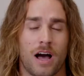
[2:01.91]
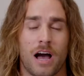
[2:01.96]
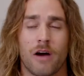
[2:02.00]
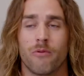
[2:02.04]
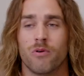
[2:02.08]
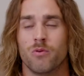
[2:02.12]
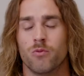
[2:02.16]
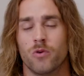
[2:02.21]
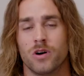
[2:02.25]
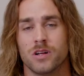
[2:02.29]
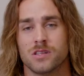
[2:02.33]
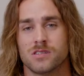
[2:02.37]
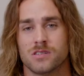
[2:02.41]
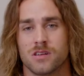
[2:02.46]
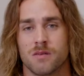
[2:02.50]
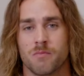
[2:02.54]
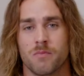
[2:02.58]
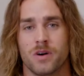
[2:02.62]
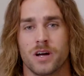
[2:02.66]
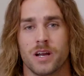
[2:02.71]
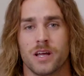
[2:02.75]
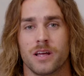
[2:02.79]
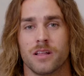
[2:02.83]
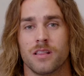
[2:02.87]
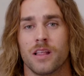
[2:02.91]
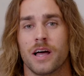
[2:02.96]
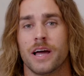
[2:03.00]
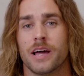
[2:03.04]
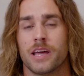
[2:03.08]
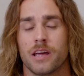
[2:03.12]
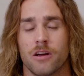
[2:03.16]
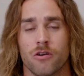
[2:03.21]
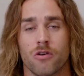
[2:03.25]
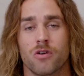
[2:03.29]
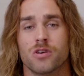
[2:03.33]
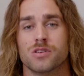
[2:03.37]
I would want somebody like
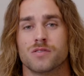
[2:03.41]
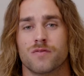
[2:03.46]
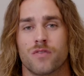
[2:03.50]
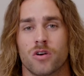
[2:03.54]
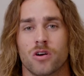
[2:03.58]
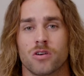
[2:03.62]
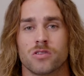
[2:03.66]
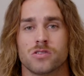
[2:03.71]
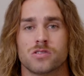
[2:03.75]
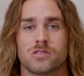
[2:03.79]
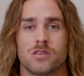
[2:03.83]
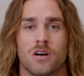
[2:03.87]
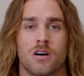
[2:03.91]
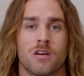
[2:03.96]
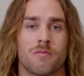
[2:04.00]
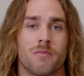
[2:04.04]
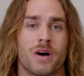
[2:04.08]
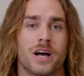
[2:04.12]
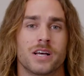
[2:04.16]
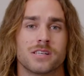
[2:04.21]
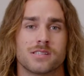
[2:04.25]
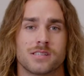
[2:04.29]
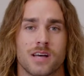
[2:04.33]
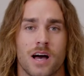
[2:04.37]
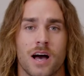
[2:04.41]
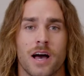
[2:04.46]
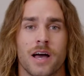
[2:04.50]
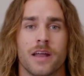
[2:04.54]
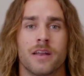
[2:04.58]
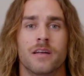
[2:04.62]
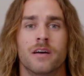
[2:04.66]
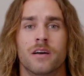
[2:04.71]
Heroes First on my side